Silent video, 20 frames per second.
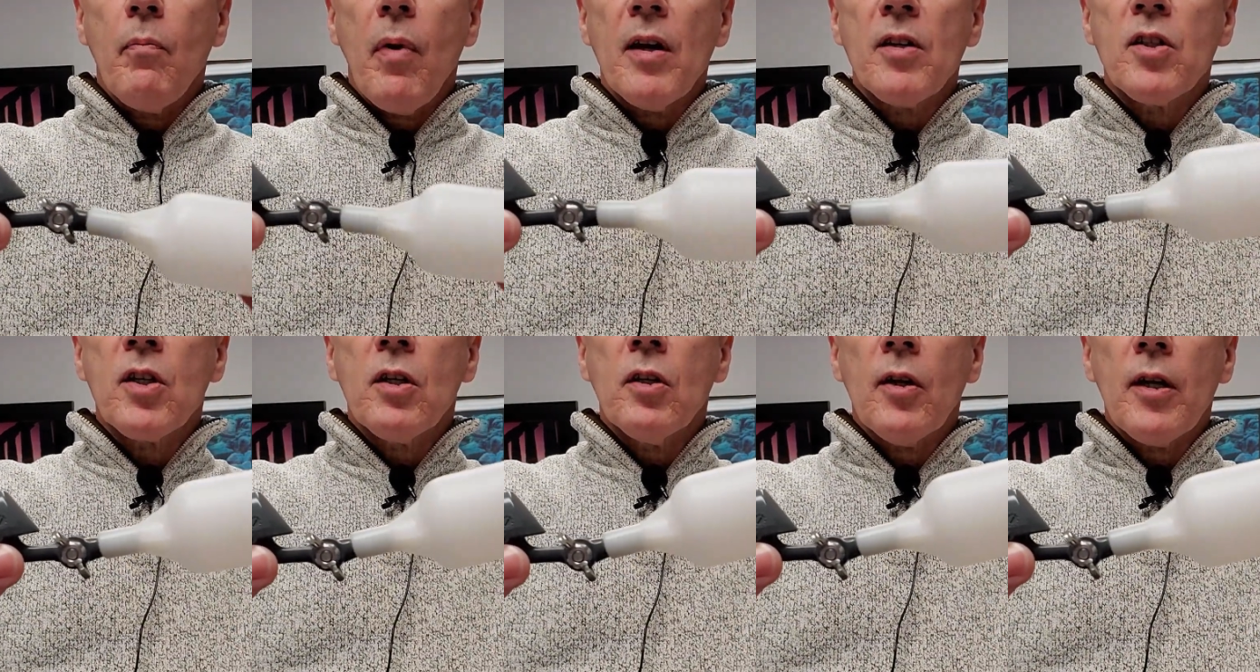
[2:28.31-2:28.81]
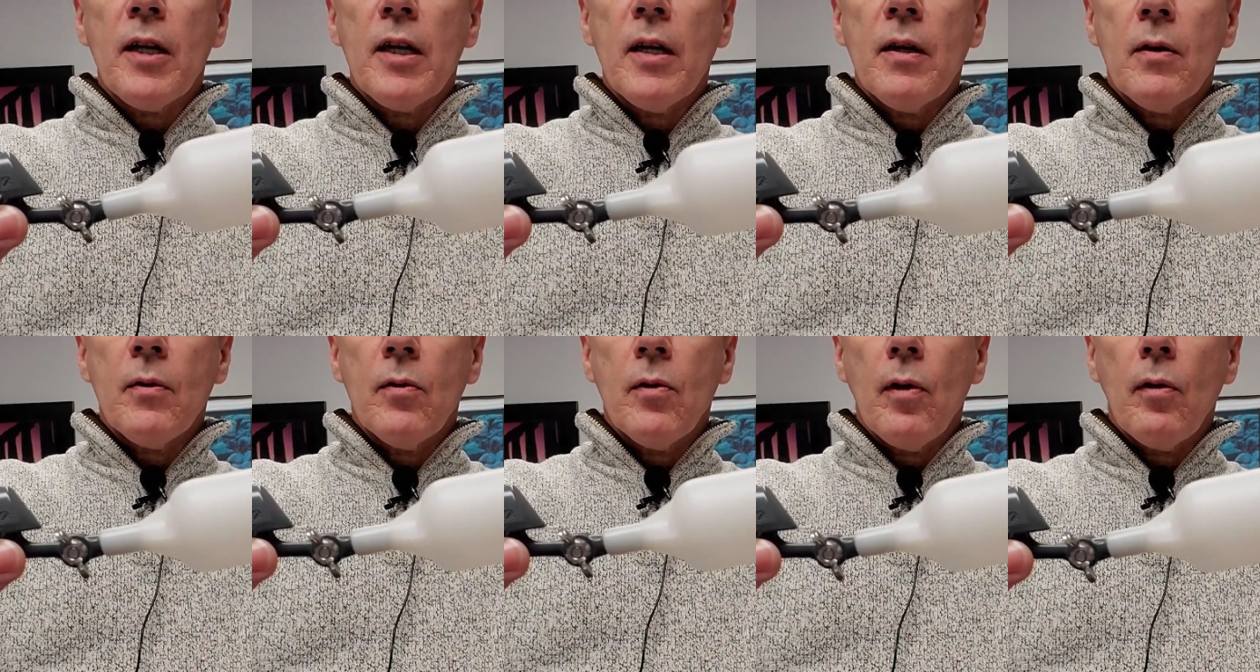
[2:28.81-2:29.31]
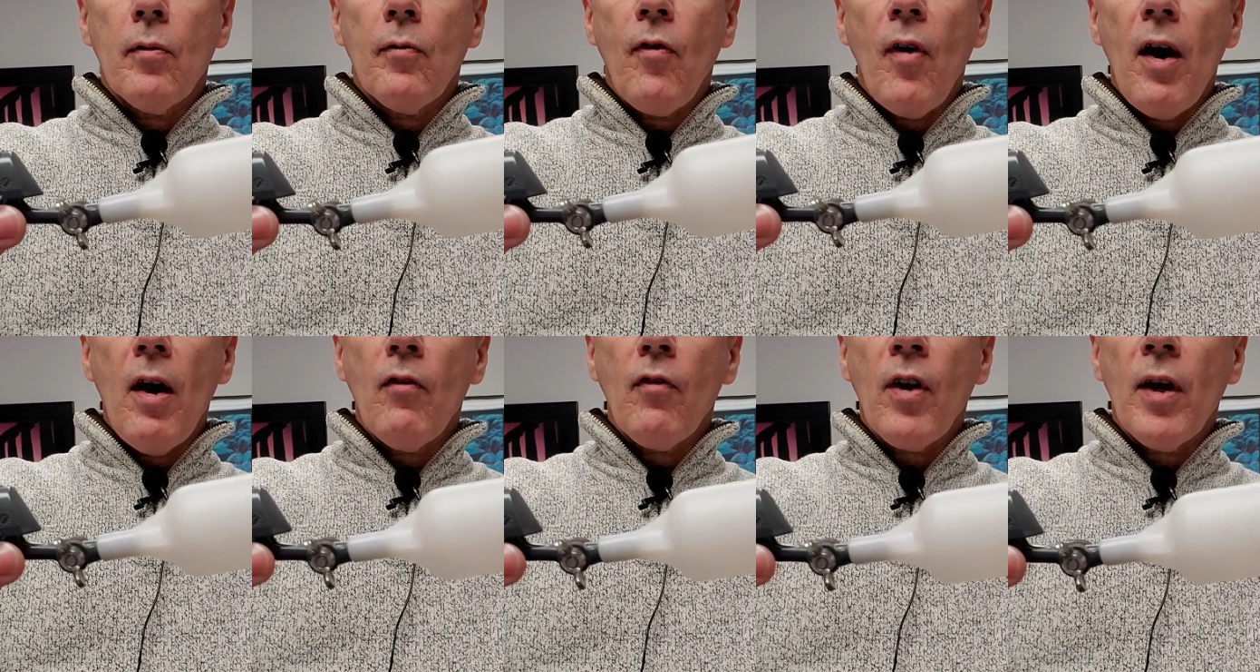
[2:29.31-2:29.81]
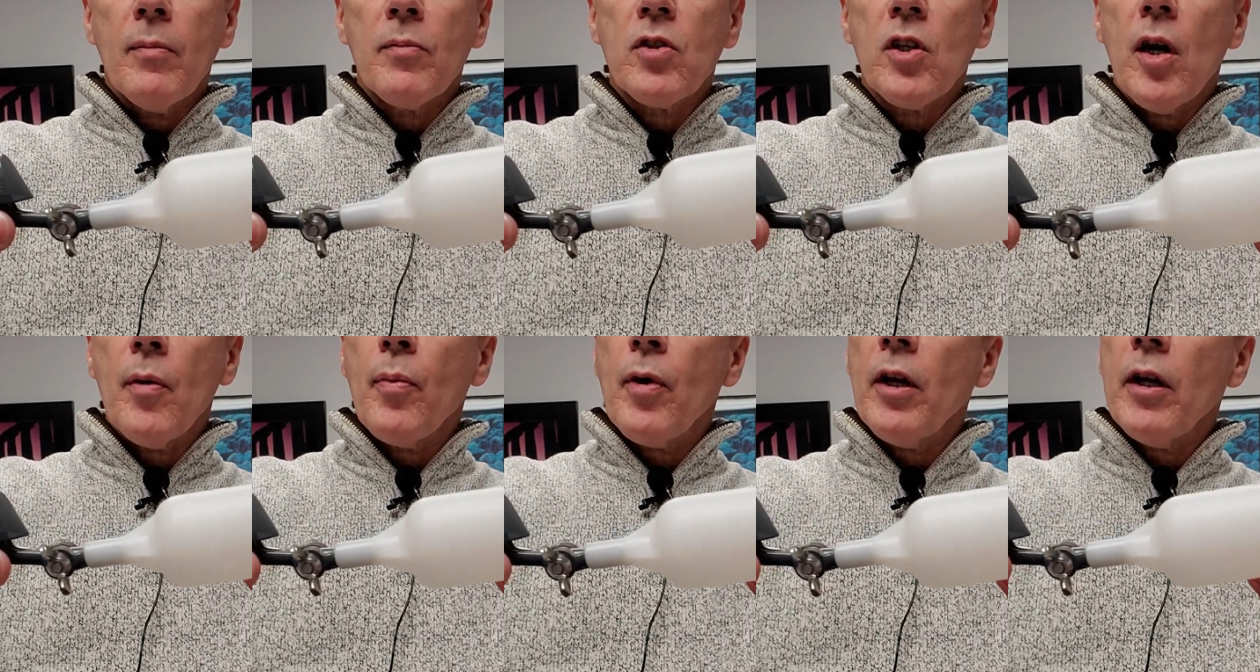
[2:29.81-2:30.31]
basically the valve comes
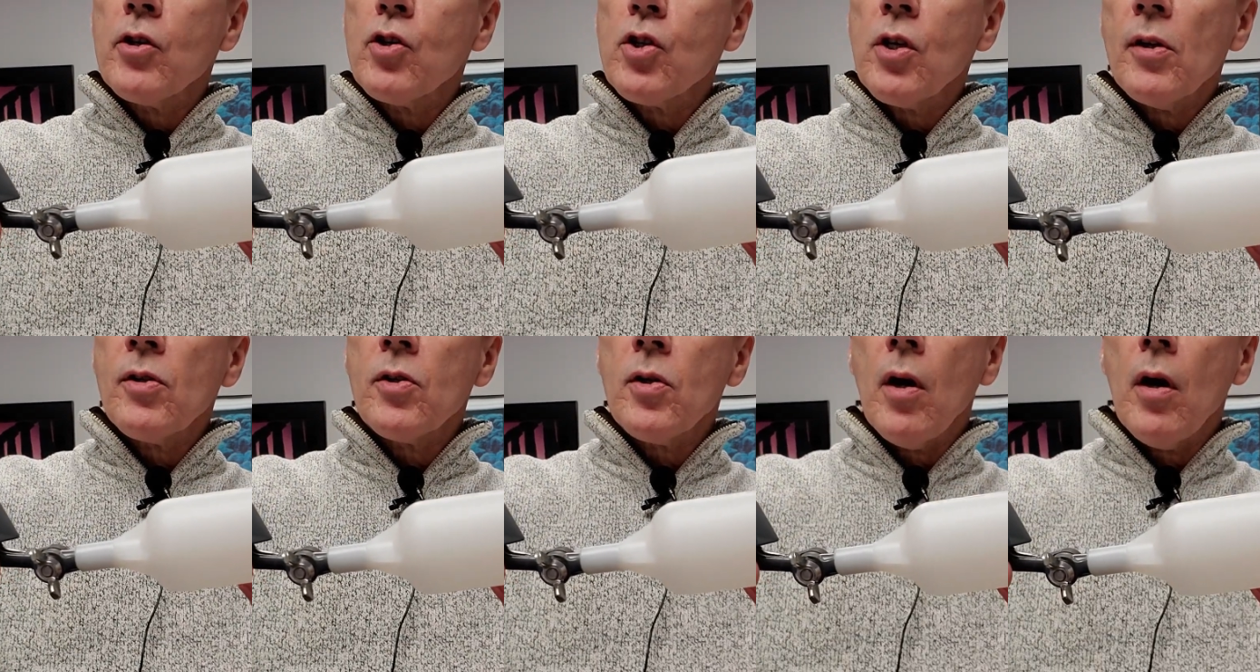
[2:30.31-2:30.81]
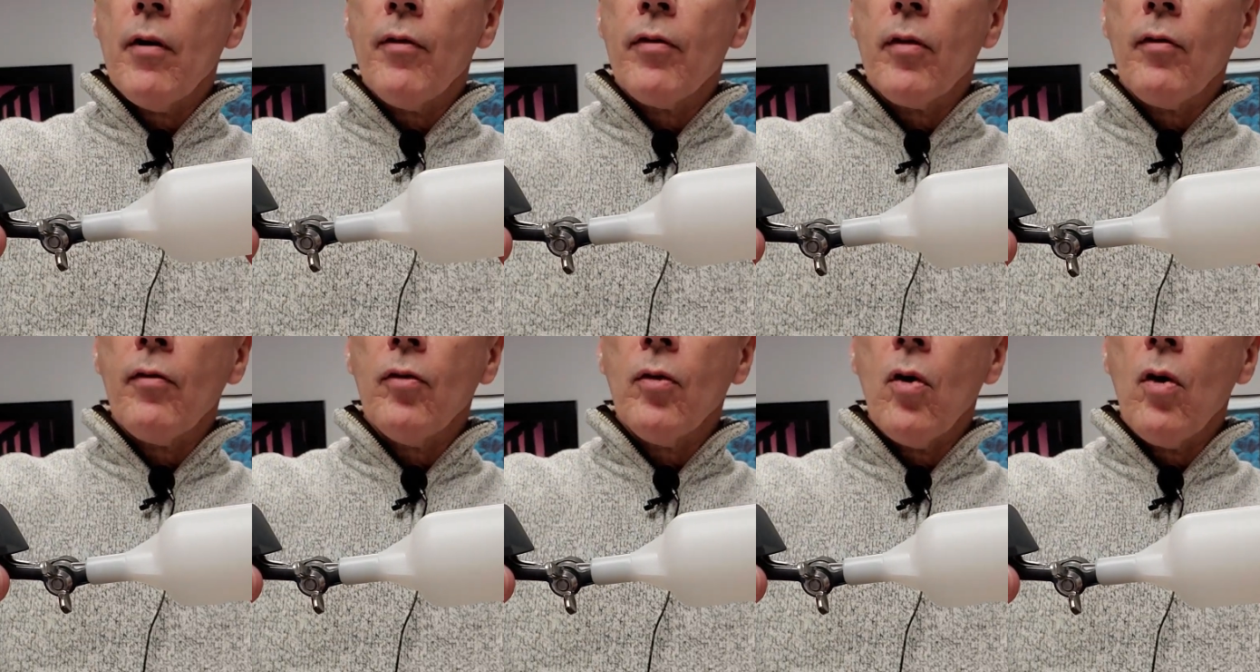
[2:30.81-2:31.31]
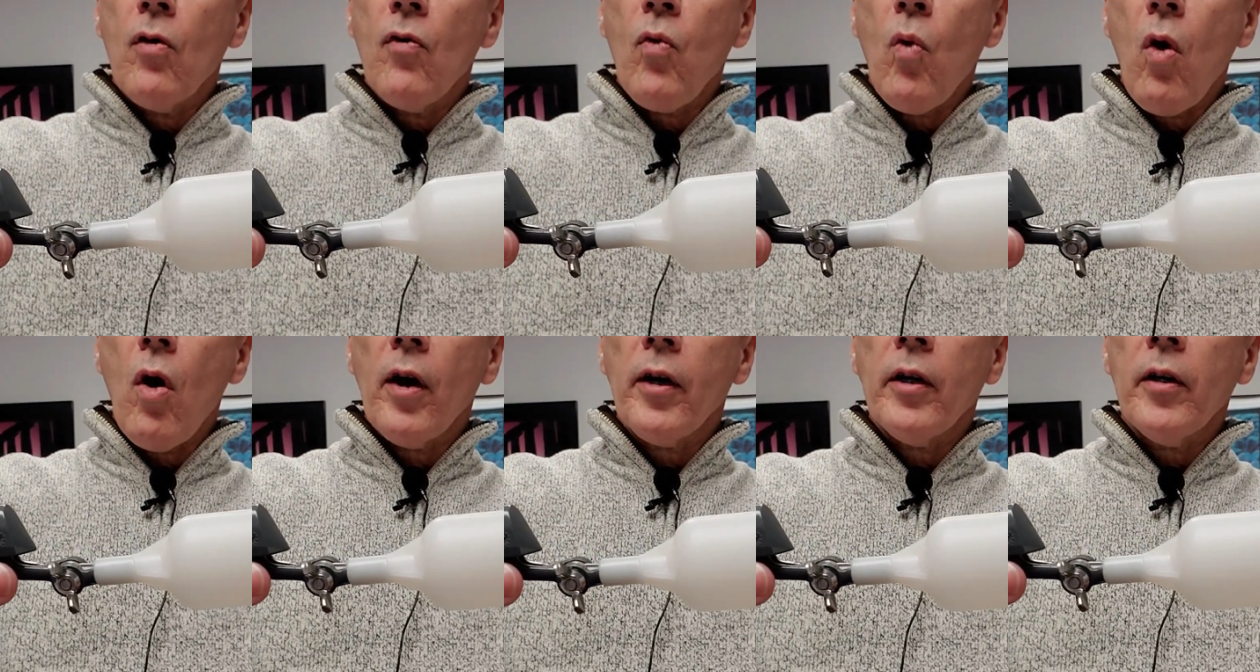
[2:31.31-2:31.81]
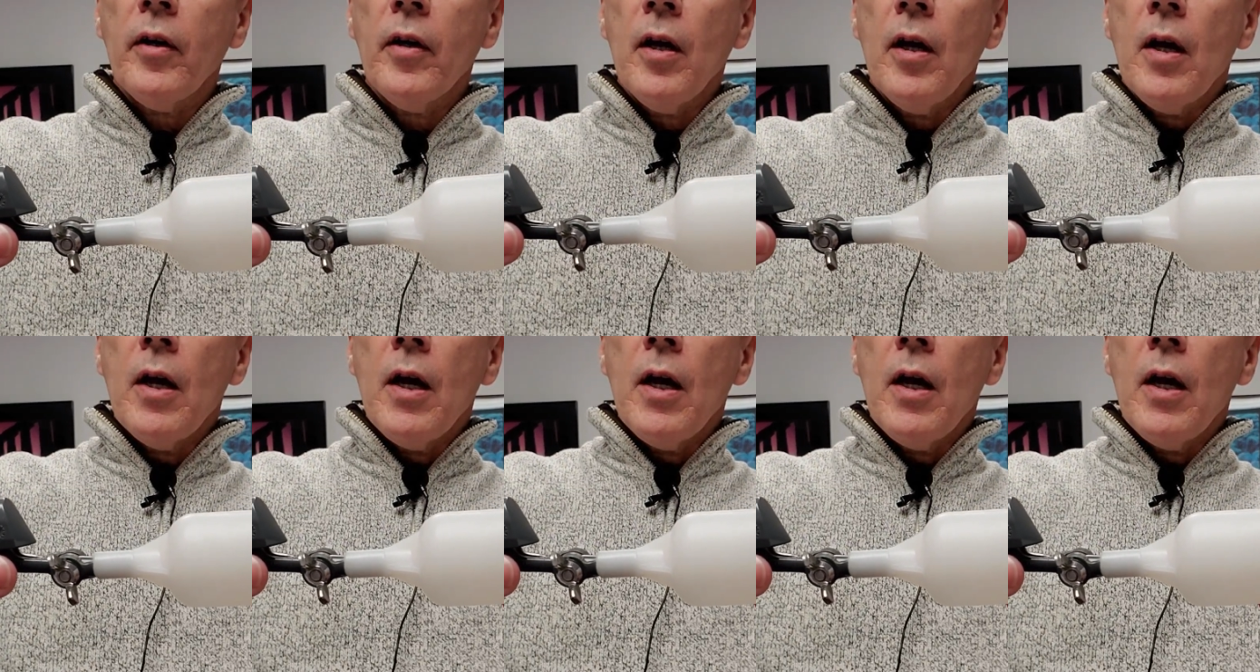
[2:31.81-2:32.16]
up and it shuts off the flow of water,